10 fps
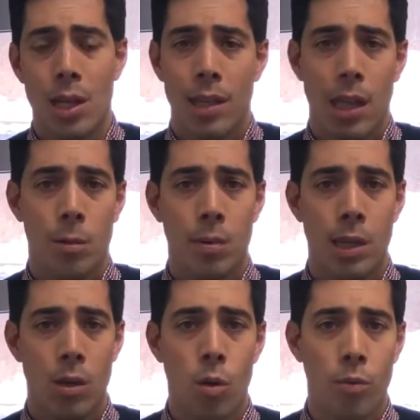like
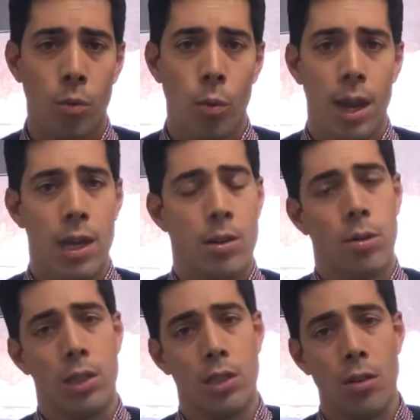being overweight or
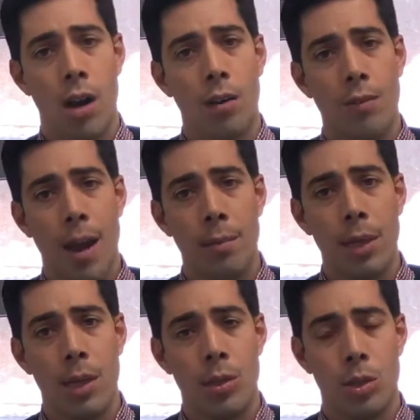a strong family
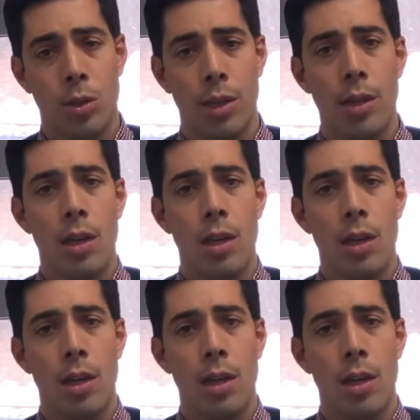history.